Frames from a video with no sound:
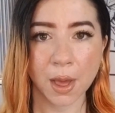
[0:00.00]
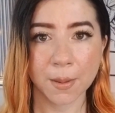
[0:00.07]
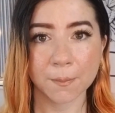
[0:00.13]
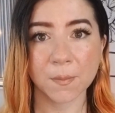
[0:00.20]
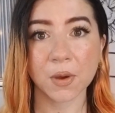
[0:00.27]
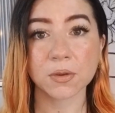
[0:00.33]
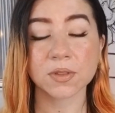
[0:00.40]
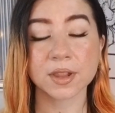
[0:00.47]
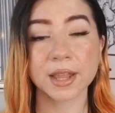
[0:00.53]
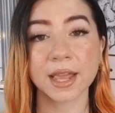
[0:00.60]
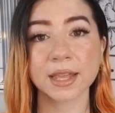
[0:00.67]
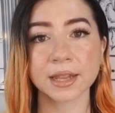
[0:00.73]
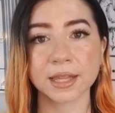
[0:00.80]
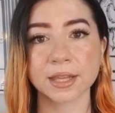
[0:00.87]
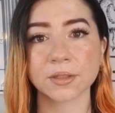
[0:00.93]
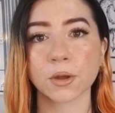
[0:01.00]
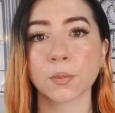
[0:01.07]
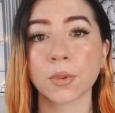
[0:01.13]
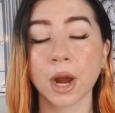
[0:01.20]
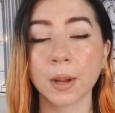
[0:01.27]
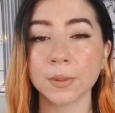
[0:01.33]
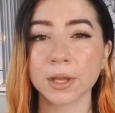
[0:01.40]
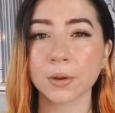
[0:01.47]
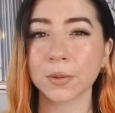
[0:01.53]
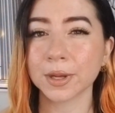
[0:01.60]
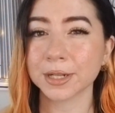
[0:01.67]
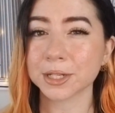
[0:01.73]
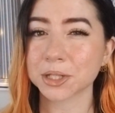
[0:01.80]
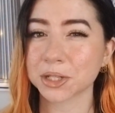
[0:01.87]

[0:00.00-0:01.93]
Most likely, they're probably going to